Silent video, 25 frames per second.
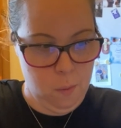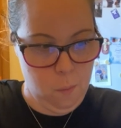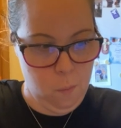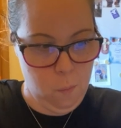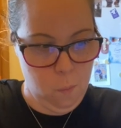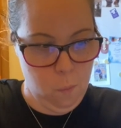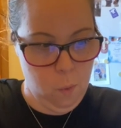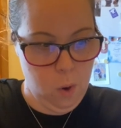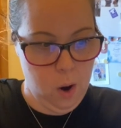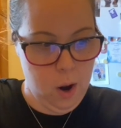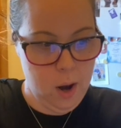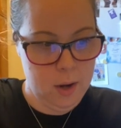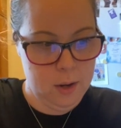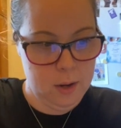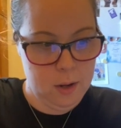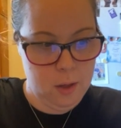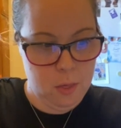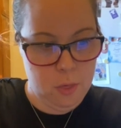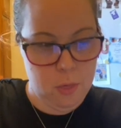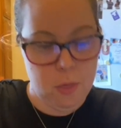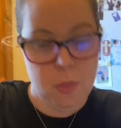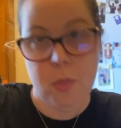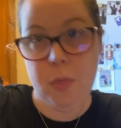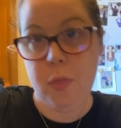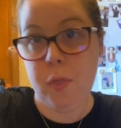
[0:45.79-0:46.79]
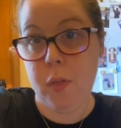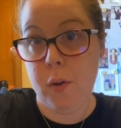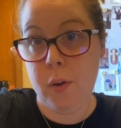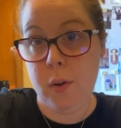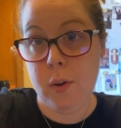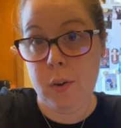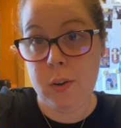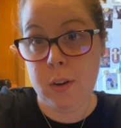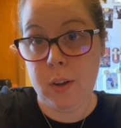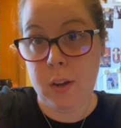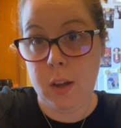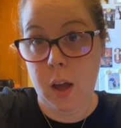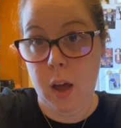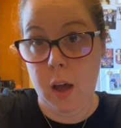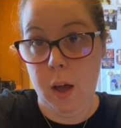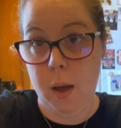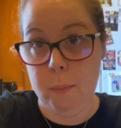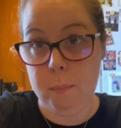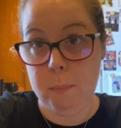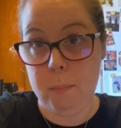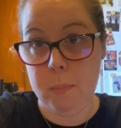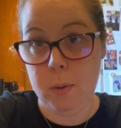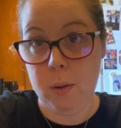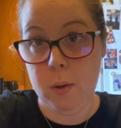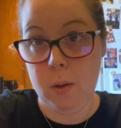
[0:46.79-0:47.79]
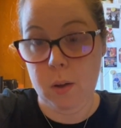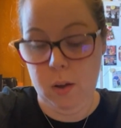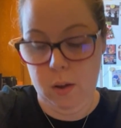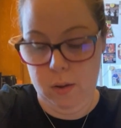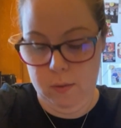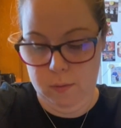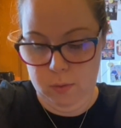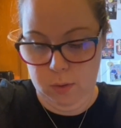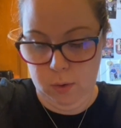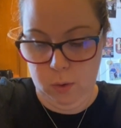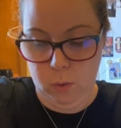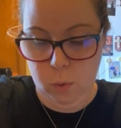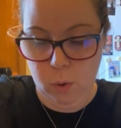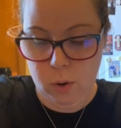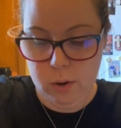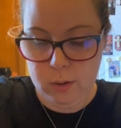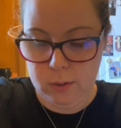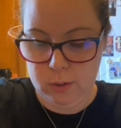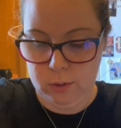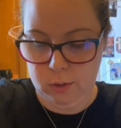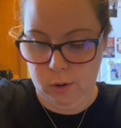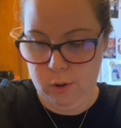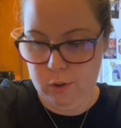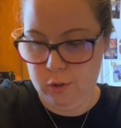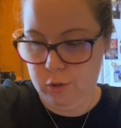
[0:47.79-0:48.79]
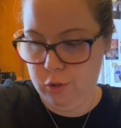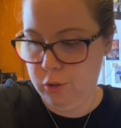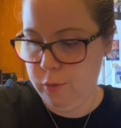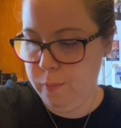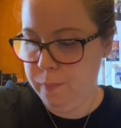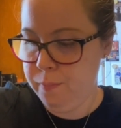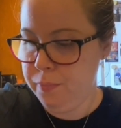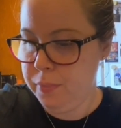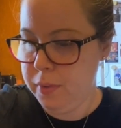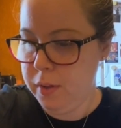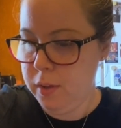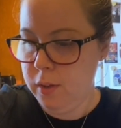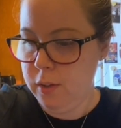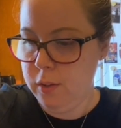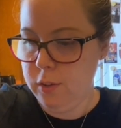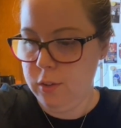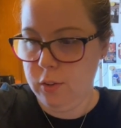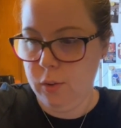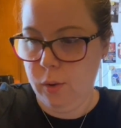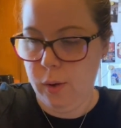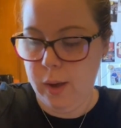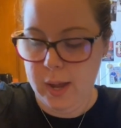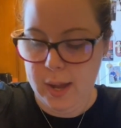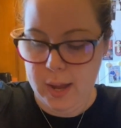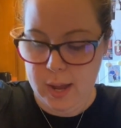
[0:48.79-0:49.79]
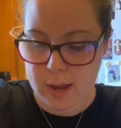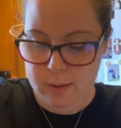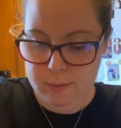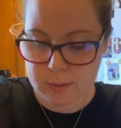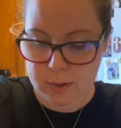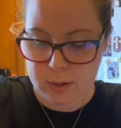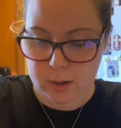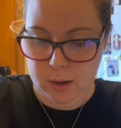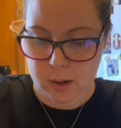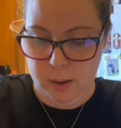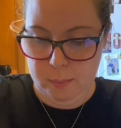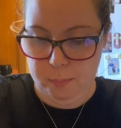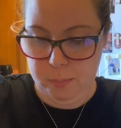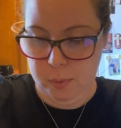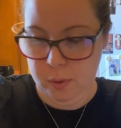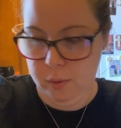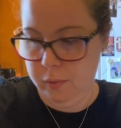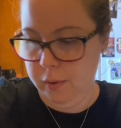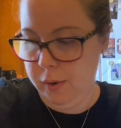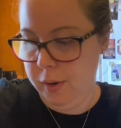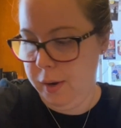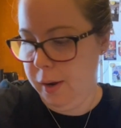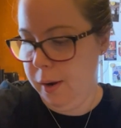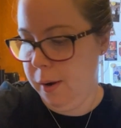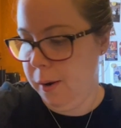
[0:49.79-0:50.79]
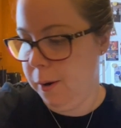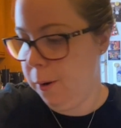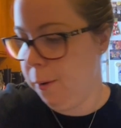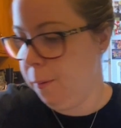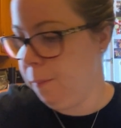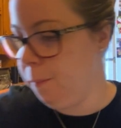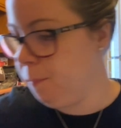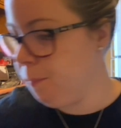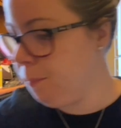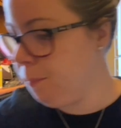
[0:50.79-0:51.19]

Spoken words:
1/3 cup of the cornstarch. So I have a cup over here,